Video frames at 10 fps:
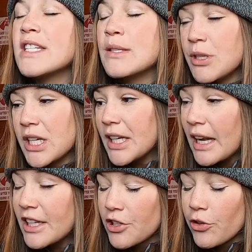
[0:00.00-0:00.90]

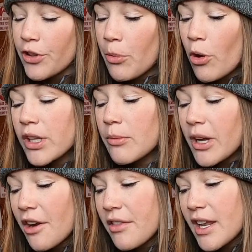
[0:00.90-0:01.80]
speed. So the pony
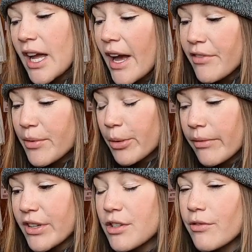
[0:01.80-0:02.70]
mare that I have the
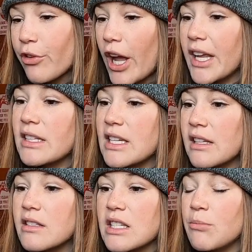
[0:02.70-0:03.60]
privilege of riding
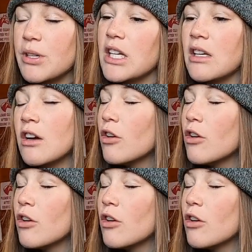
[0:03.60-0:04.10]
tends to be